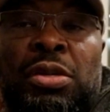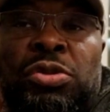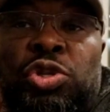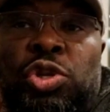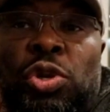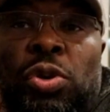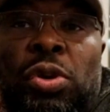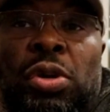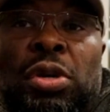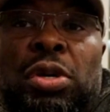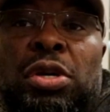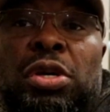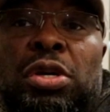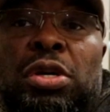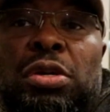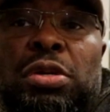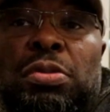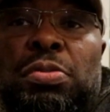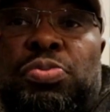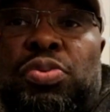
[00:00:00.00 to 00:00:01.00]
jaw,
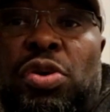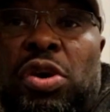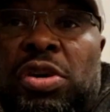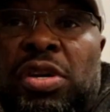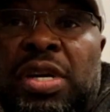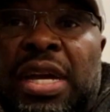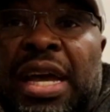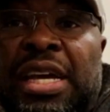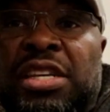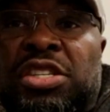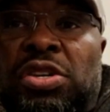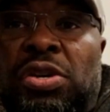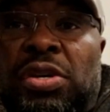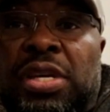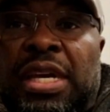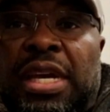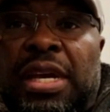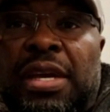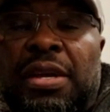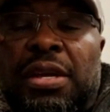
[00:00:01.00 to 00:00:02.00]
broken eye
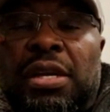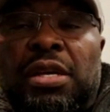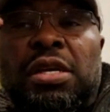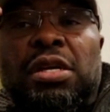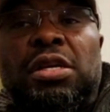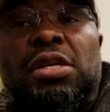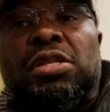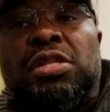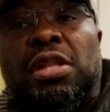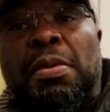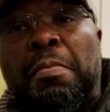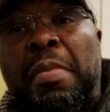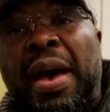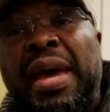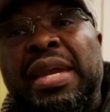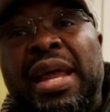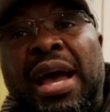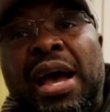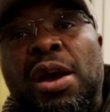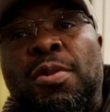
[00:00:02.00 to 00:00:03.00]
socket. The
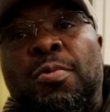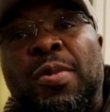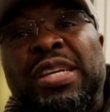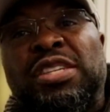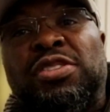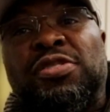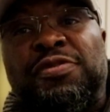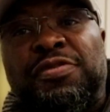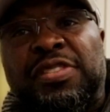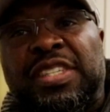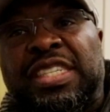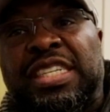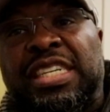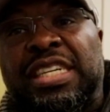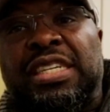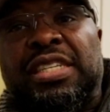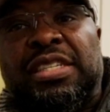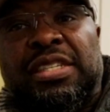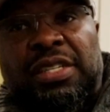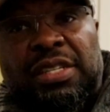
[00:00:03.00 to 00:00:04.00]
man I went to
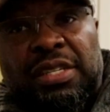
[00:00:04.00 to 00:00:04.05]
visit,